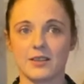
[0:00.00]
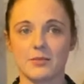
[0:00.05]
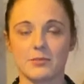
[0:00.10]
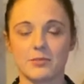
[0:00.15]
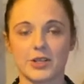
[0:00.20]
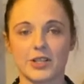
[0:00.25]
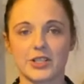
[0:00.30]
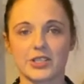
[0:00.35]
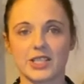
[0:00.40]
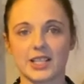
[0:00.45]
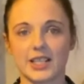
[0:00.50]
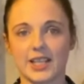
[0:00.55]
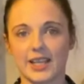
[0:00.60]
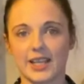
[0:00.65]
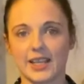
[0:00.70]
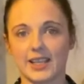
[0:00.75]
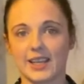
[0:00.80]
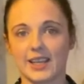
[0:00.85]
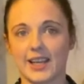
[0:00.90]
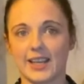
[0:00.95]

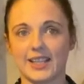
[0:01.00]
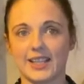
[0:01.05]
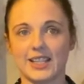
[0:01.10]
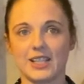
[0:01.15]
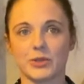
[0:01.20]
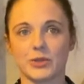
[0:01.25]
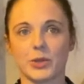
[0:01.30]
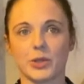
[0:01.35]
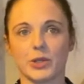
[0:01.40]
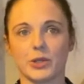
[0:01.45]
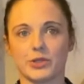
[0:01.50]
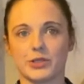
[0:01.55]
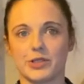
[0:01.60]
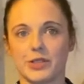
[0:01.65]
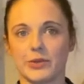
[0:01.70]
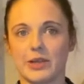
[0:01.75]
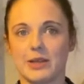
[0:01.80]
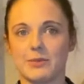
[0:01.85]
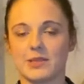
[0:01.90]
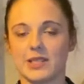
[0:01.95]
Personally, I hate going onto a
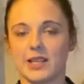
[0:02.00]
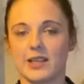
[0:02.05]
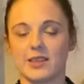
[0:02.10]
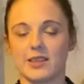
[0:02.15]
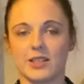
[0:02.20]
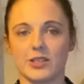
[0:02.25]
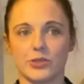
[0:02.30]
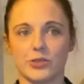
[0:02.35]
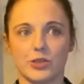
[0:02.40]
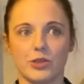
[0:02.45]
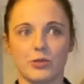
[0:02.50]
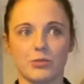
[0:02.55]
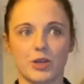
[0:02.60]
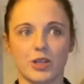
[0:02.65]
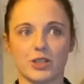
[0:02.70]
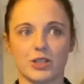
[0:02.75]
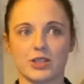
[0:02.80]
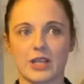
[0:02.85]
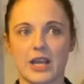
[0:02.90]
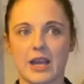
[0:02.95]
website that is too
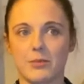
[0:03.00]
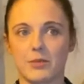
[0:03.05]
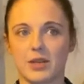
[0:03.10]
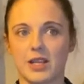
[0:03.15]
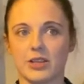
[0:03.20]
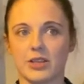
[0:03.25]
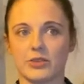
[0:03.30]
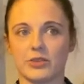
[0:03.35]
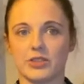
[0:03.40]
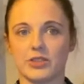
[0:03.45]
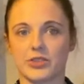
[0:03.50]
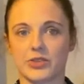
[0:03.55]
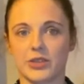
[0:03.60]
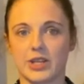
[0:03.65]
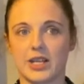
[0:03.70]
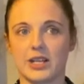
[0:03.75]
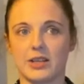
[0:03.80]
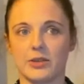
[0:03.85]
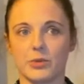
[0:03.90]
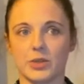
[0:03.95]
much happening on the
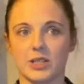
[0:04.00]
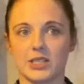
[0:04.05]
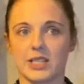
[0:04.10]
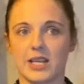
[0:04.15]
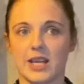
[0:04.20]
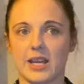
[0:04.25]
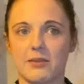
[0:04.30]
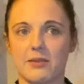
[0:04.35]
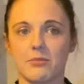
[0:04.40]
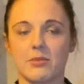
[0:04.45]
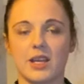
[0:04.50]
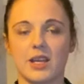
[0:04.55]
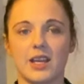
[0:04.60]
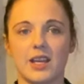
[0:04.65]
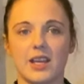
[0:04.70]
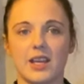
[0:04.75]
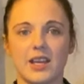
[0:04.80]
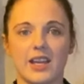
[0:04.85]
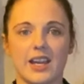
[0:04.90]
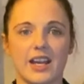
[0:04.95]
screen at one time
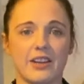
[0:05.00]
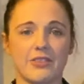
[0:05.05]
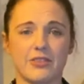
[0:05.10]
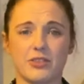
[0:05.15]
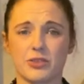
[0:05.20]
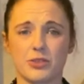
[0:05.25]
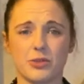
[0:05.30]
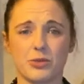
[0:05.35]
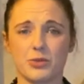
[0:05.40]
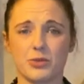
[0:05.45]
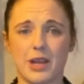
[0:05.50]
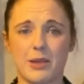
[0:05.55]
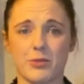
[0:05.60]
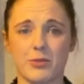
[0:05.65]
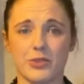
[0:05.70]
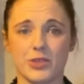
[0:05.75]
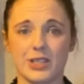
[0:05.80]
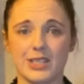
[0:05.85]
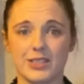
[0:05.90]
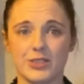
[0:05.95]
and if there's no rhyme
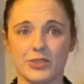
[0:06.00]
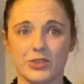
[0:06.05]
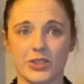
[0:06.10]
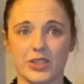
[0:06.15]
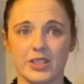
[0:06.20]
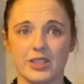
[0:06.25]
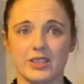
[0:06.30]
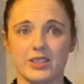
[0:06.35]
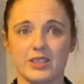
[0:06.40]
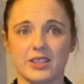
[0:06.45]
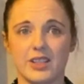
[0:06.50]
or reason to it.